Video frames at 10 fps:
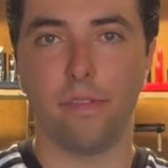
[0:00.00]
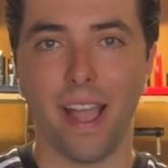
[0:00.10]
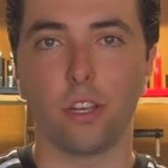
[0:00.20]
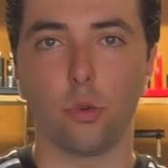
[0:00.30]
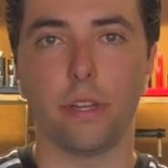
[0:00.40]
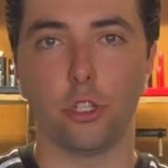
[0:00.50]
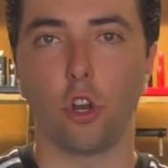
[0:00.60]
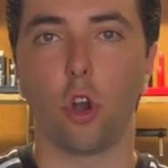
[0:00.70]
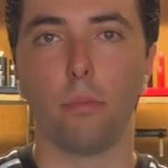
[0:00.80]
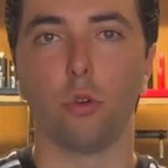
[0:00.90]
factory
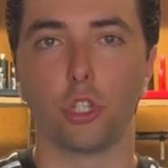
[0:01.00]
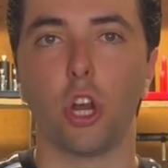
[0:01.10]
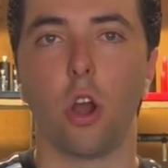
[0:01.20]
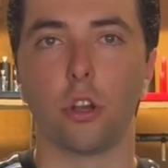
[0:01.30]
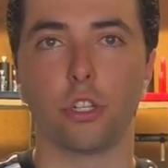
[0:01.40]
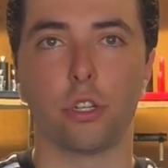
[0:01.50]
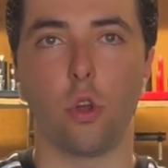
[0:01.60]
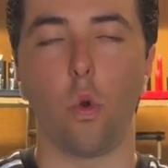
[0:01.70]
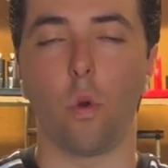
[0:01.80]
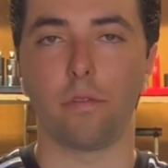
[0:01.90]
turbocharged
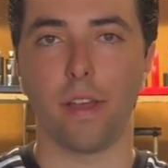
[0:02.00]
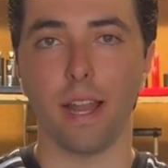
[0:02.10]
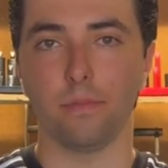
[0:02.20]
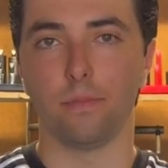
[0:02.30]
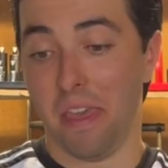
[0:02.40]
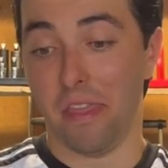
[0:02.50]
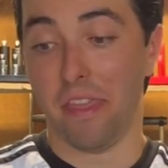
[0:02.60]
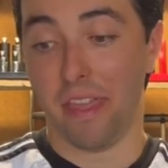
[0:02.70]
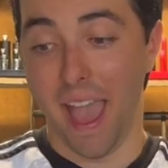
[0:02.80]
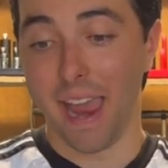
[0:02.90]
Corvette,
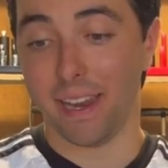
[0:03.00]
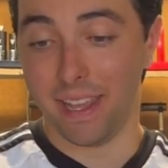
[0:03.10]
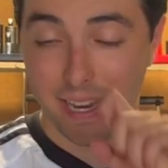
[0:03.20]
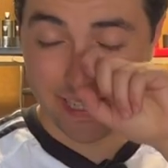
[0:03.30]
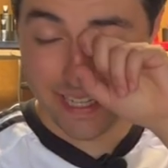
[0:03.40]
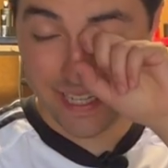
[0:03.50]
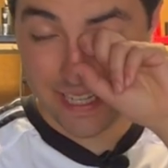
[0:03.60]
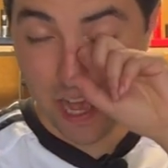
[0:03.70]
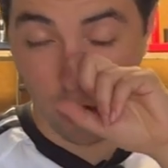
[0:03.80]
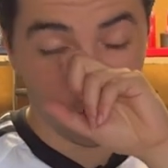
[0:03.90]
and that in
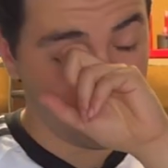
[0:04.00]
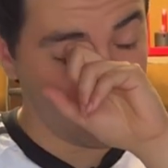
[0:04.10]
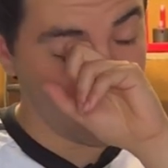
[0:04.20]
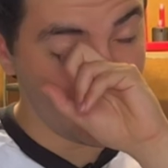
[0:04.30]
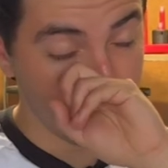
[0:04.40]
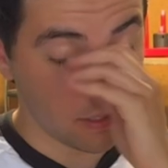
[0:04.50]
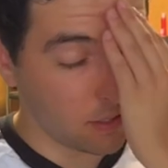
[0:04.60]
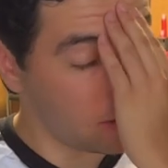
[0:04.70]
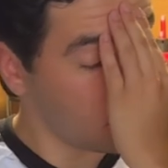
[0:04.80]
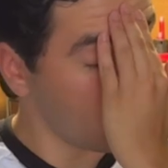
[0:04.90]
itself
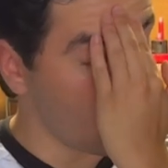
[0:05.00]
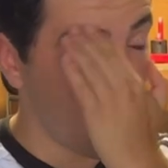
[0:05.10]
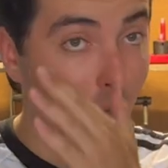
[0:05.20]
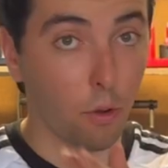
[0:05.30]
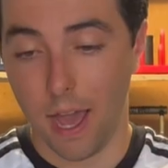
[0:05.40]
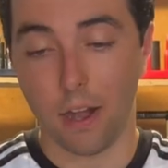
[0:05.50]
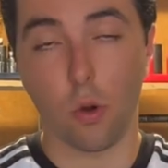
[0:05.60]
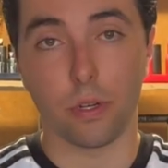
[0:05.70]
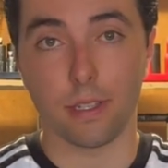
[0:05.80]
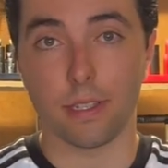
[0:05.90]
is, wow, I don't know
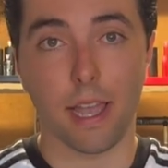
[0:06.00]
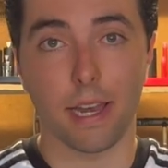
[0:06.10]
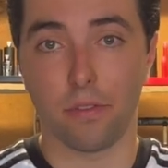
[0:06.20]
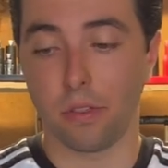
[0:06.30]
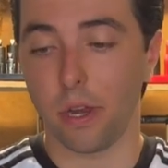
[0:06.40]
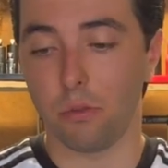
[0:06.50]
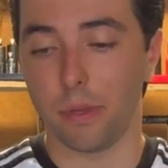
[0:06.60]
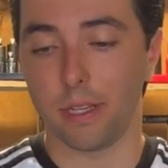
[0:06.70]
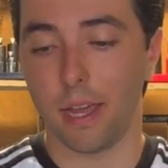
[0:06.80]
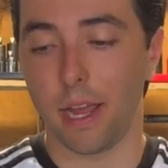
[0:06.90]
what to say. I never thought it would
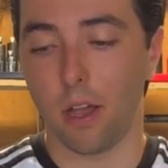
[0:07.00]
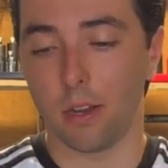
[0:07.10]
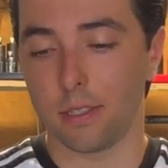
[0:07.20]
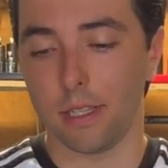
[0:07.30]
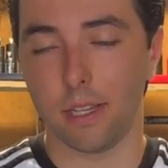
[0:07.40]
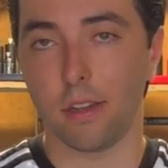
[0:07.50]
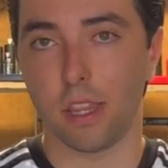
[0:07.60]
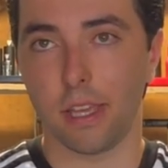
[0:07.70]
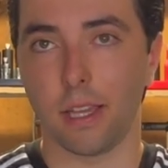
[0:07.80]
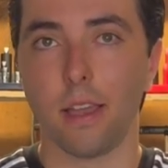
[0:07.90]
be done. I honestly didn't
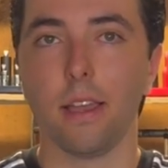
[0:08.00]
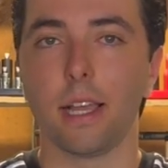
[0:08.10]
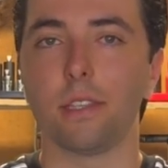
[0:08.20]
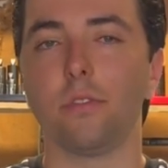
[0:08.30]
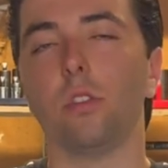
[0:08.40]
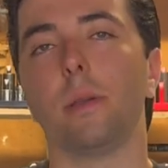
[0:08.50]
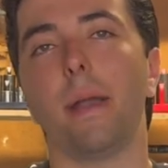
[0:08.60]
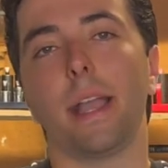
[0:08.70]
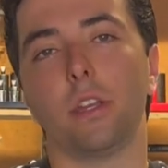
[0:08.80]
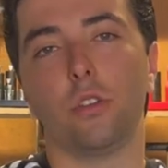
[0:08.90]
think. Because if you look
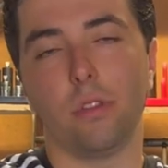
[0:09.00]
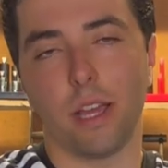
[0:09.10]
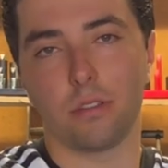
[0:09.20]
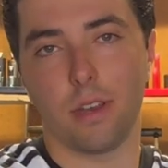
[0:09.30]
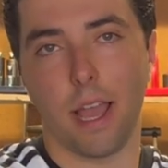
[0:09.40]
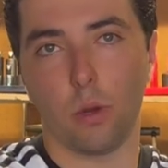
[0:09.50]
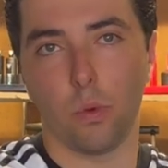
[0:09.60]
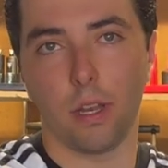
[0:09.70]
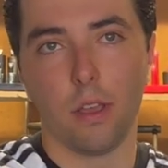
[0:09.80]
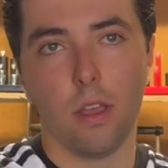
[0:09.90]
back in 2009,
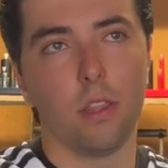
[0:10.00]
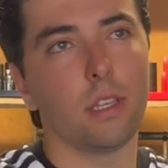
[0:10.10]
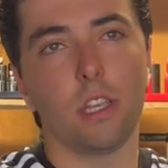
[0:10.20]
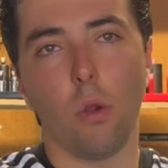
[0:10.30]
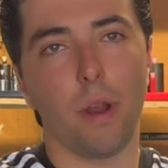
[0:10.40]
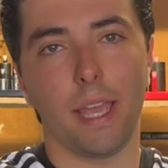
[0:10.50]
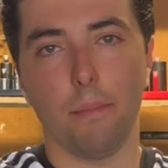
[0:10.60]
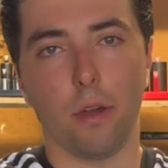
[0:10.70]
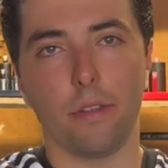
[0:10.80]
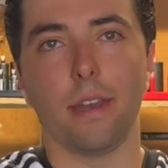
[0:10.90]
when the Zr1
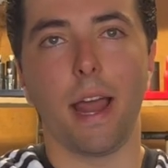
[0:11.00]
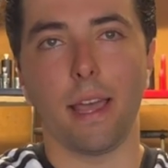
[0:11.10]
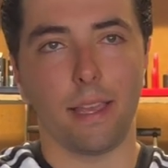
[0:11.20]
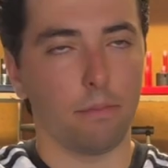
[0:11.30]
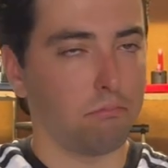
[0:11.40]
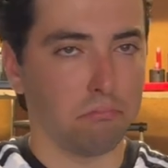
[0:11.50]
came out in the like